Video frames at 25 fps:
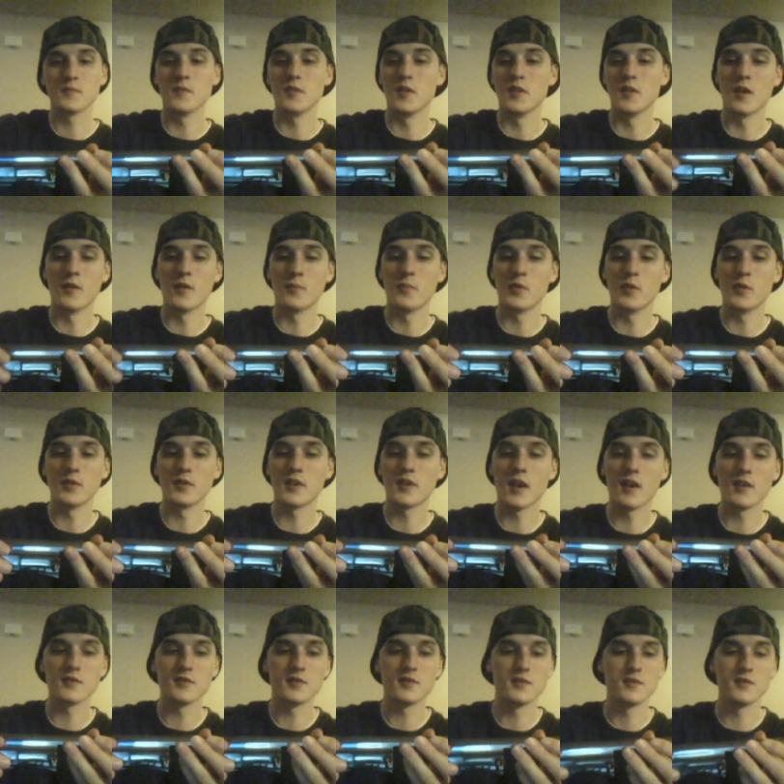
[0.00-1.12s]
I put
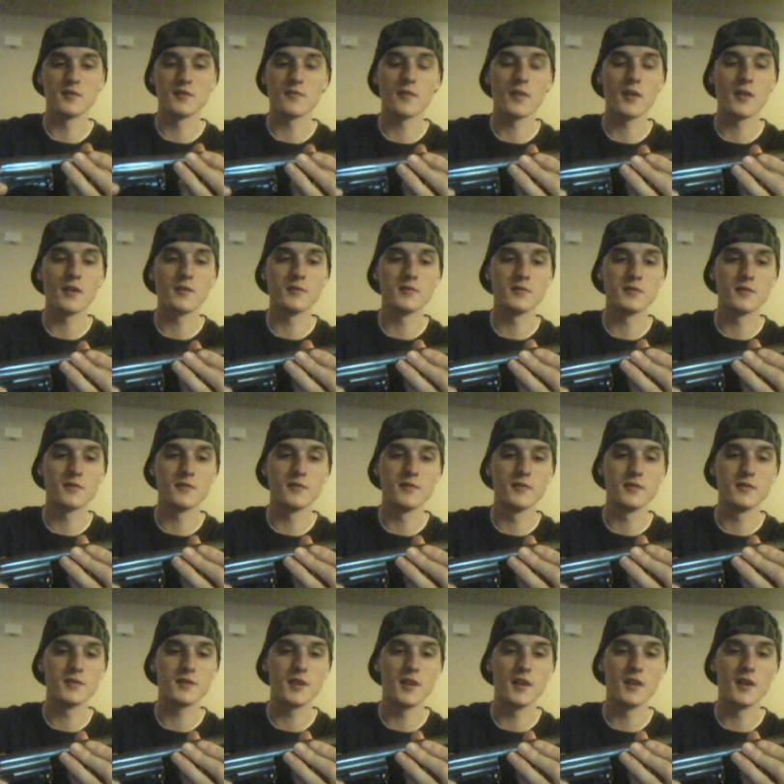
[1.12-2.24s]
thousands of rounds through
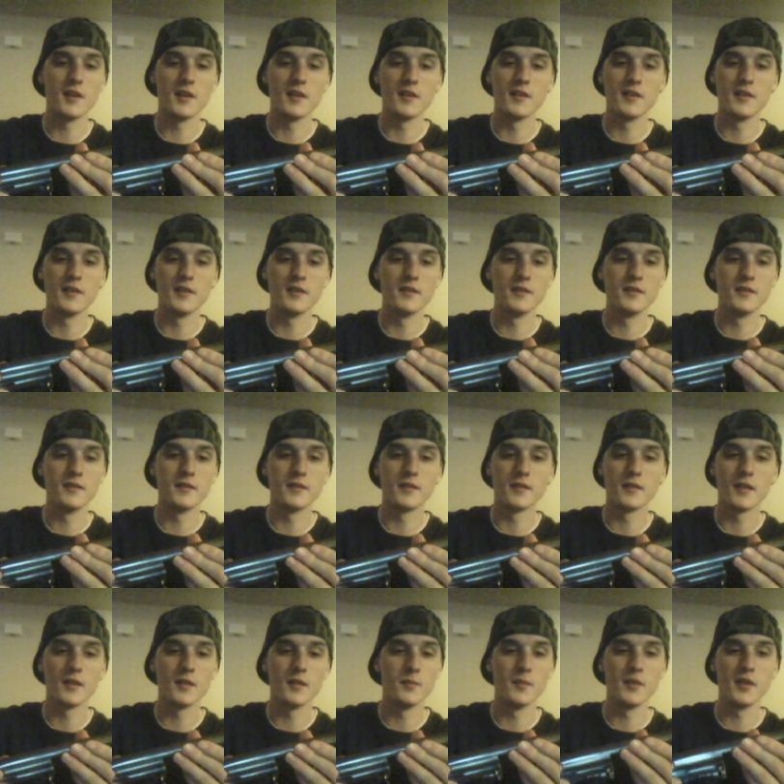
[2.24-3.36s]
this gun,
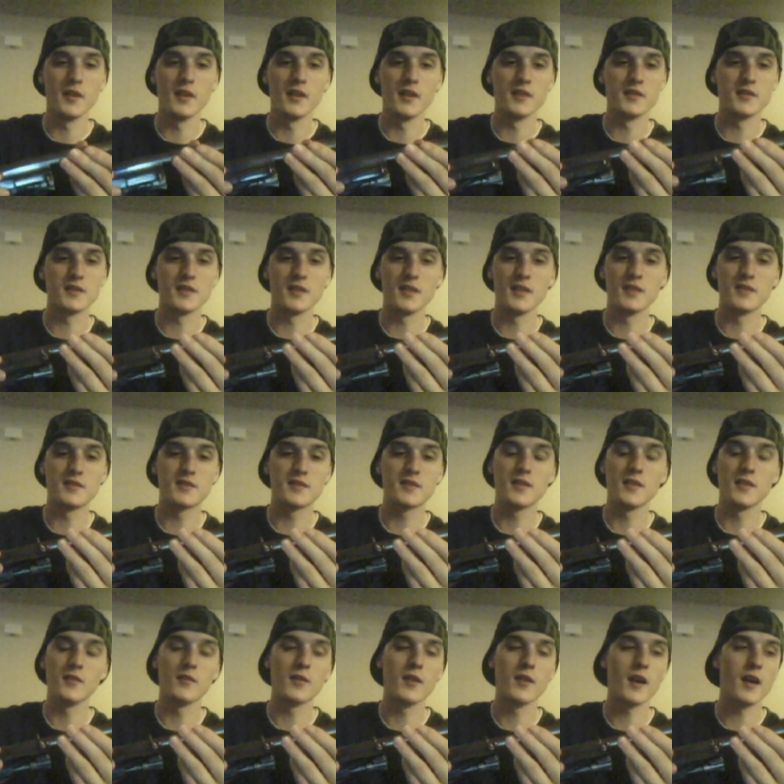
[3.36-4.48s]
and it's
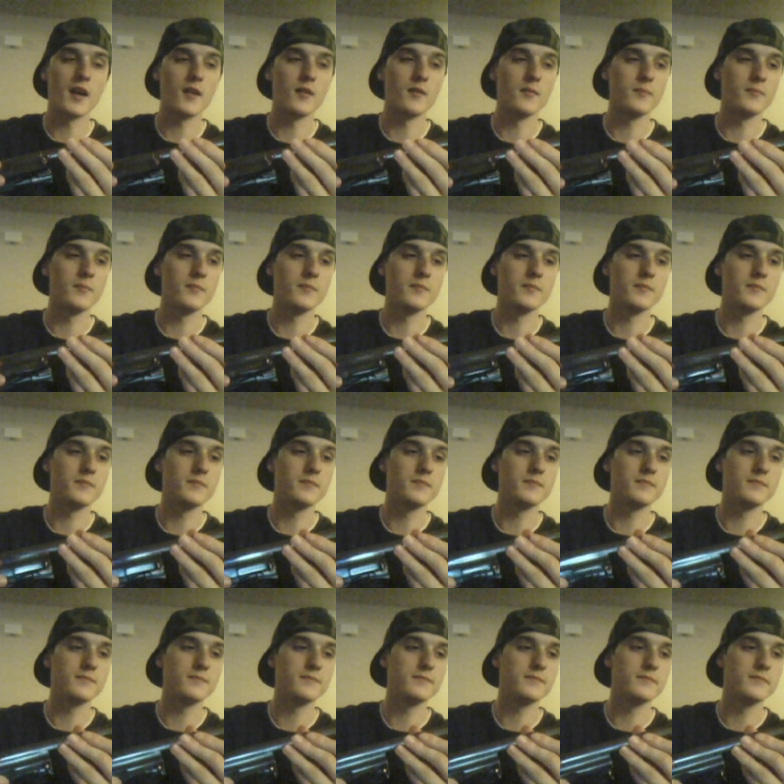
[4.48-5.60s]
still got
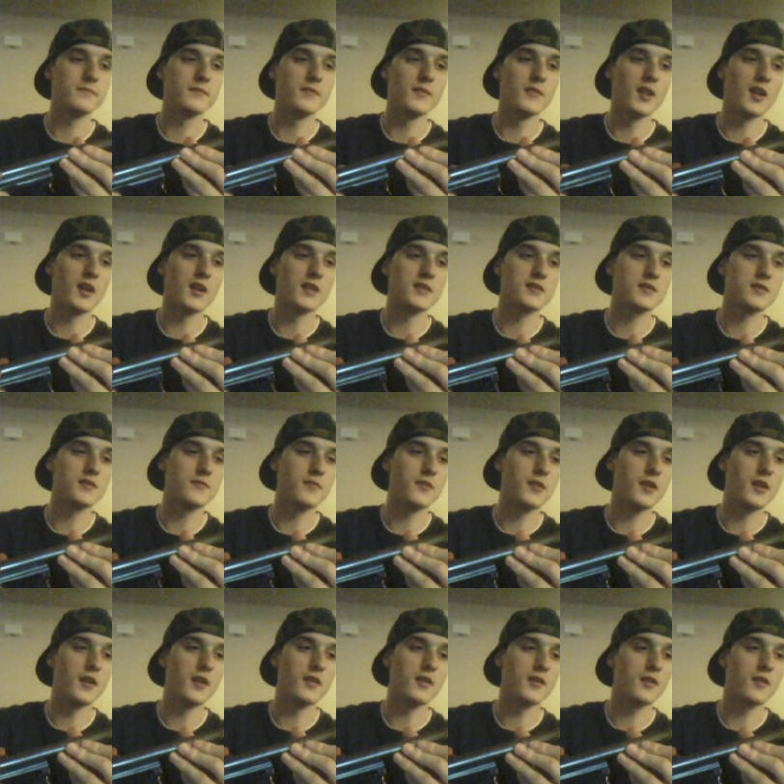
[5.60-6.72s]
lots of
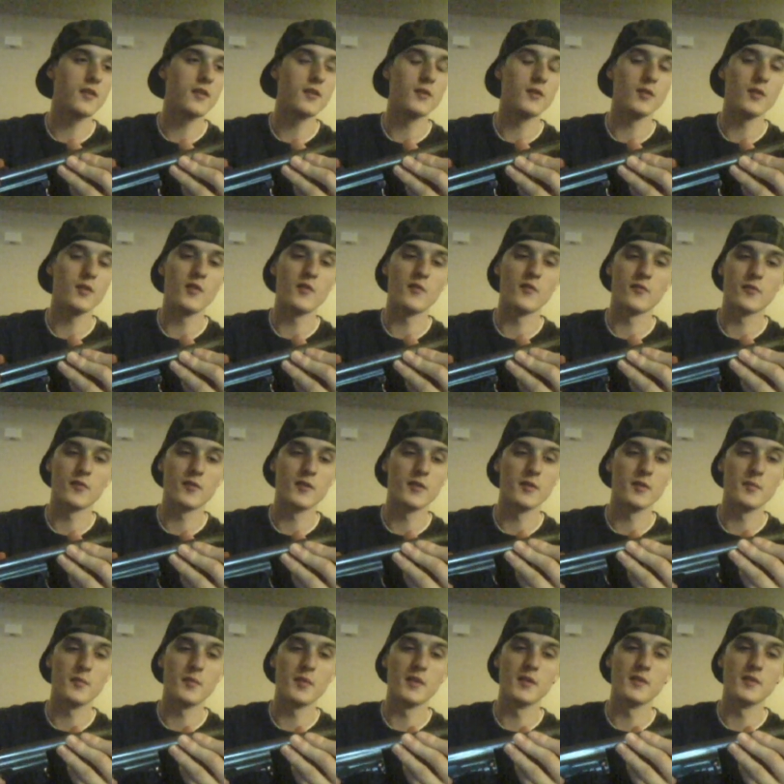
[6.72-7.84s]
gunk all over
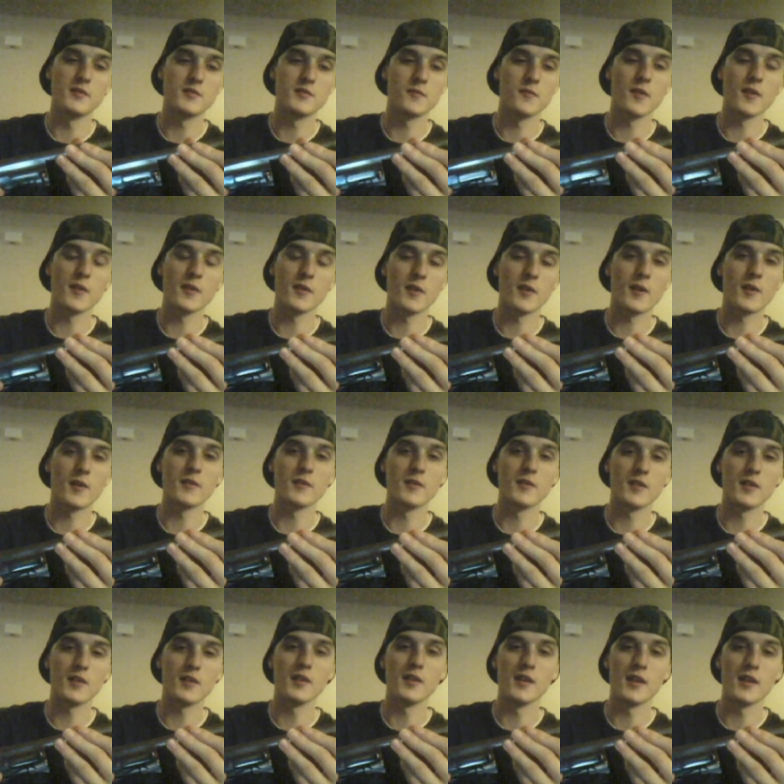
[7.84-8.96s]
it, but it's very hard to
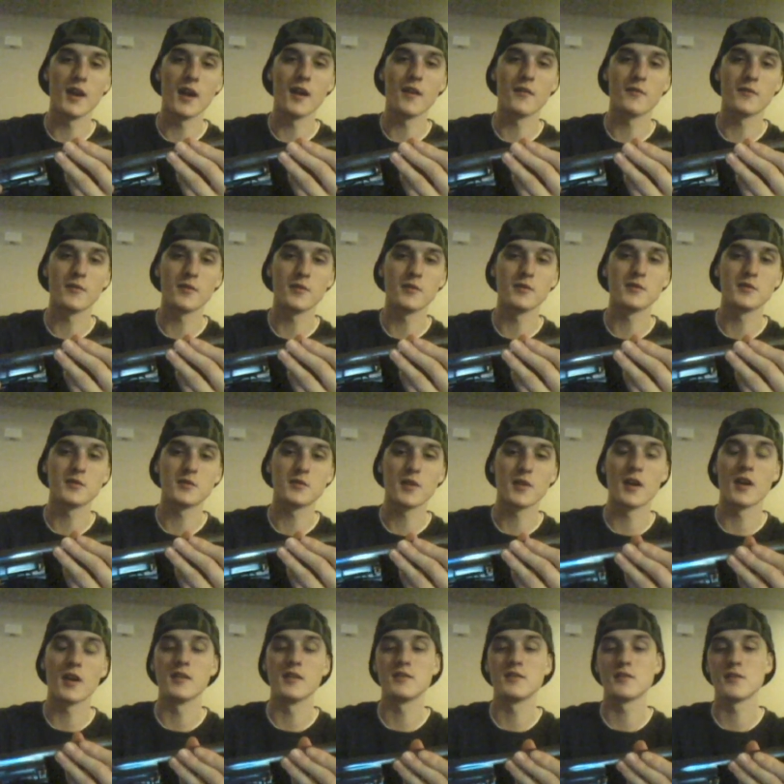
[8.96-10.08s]
clean after it's
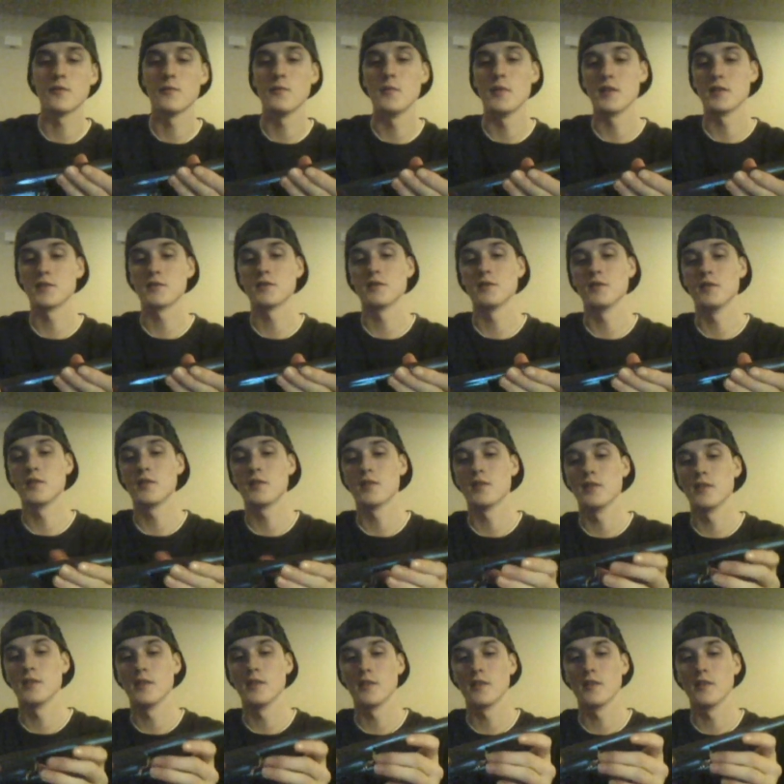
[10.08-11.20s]
dried, so make sure you
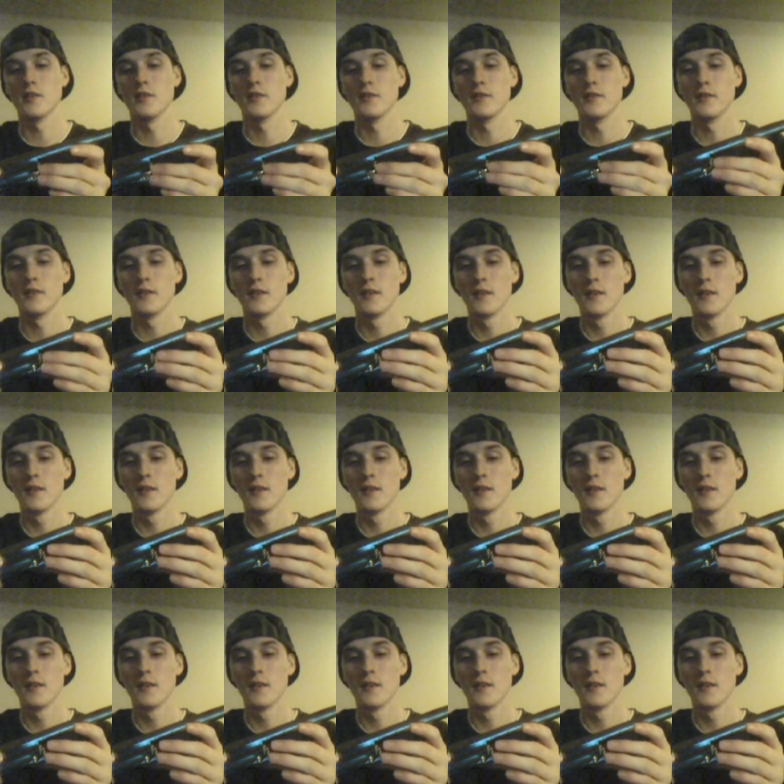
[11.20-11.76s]
clean it good.